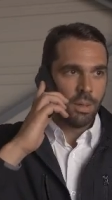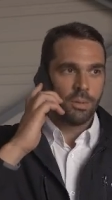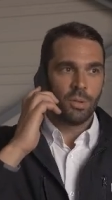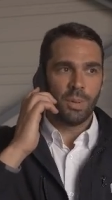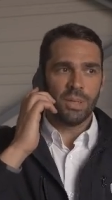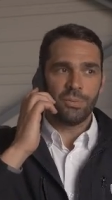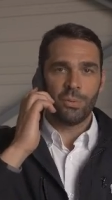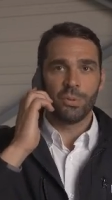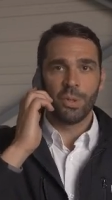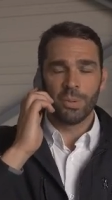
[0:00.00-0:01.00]
Thomas
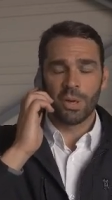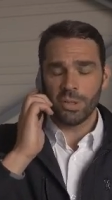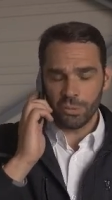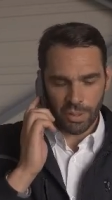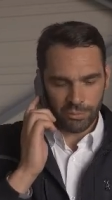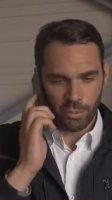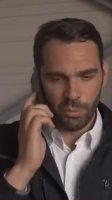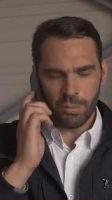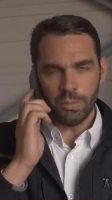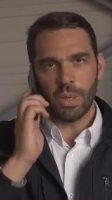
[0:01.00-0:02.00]
for Top Garage, good
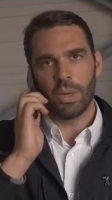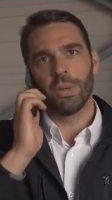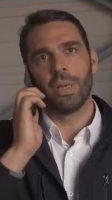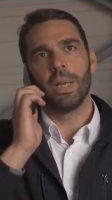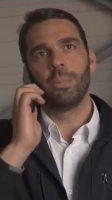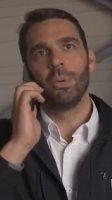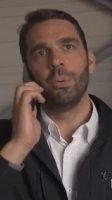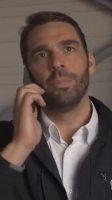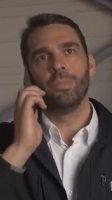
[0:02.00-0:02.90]
afternoon. How can I help you?